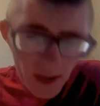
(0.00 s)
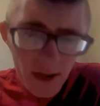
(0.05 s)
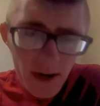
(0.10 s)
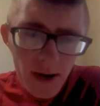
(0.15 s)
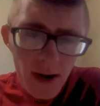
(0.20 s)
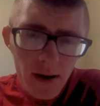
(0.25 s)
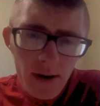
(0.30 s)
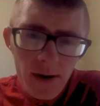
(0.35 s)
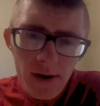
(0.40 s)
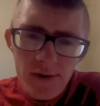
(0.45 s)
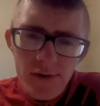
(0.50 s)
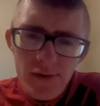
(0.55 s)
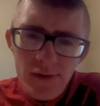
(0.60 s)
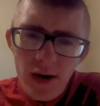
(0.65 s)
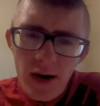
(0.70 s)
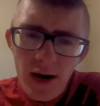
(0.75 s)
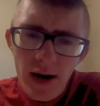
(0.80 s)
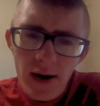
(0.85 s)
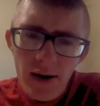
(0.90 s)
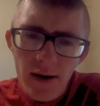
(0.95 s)
need to
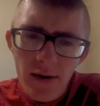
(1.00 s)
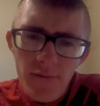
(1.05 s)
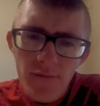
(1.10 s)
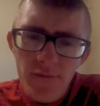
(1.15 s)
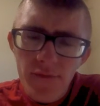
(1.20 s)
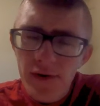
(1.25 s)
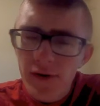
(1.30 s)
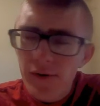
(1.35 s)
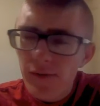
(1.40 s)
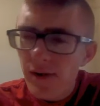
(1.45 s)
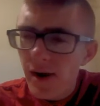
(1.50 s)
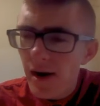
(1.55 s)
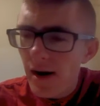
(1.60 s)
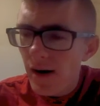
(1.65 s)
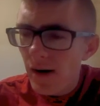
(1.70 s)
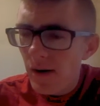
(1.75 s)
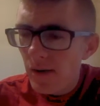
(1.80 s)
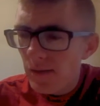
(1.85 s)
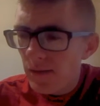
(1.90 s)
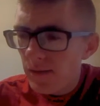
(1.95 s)
try to figure
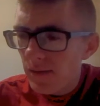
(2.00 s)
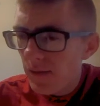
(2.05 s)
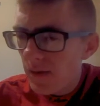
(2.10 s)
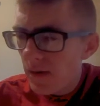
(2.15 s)
out